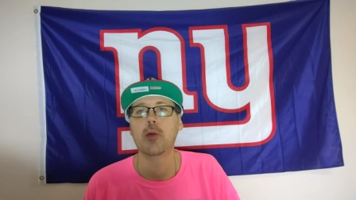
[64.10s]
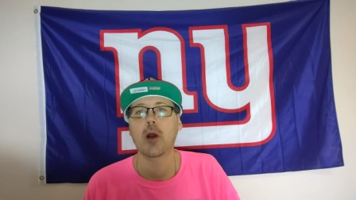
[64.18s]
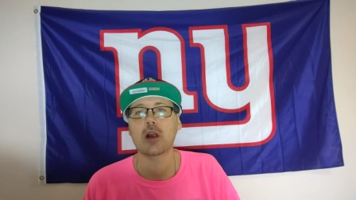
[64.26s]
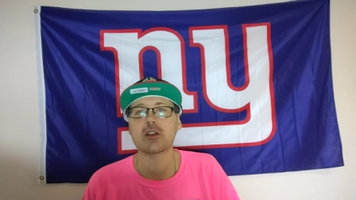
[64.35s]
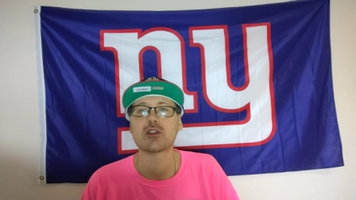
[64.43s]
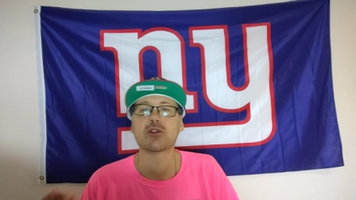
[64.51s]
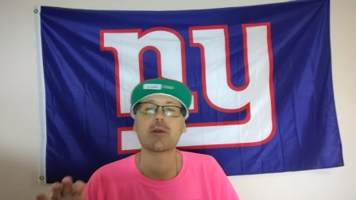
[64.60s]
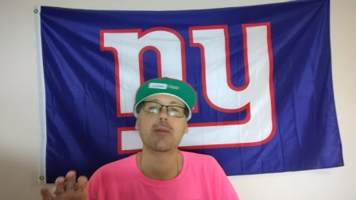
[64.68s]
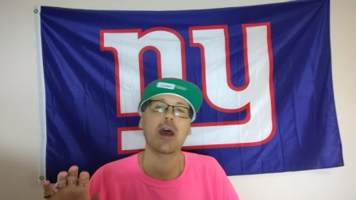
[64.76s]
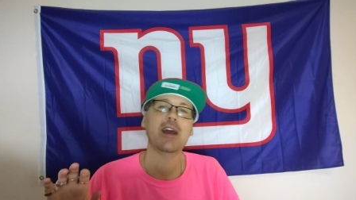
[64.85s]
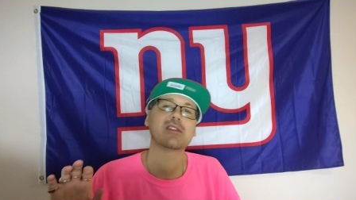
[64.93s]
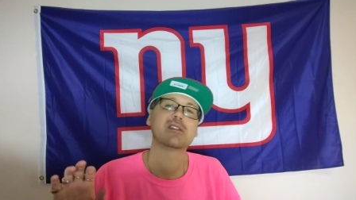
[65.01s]
parts, three
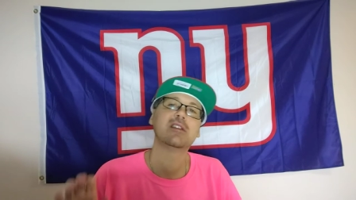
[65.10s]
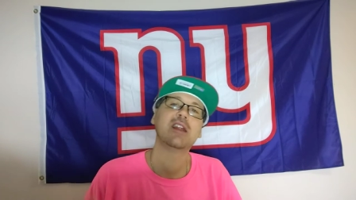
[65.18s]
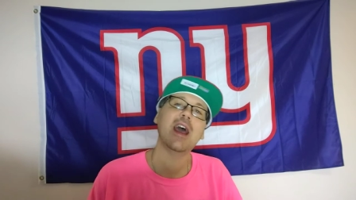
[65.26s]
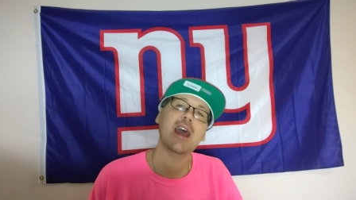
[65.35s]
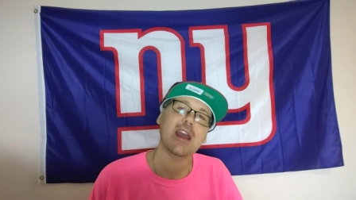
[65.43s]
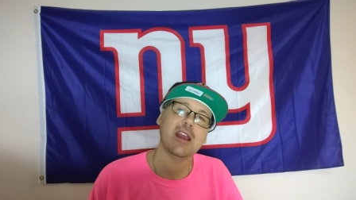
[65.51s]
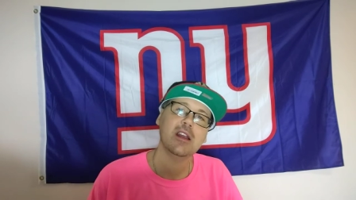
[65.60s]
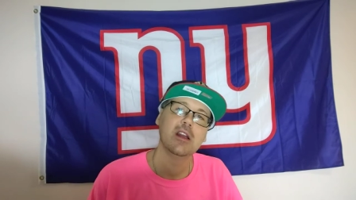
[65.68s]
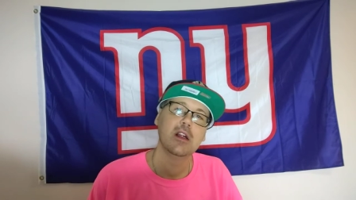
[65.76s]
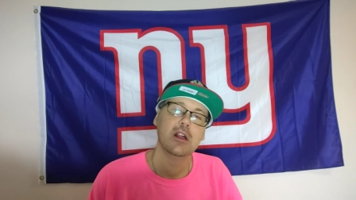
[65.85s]
packs today,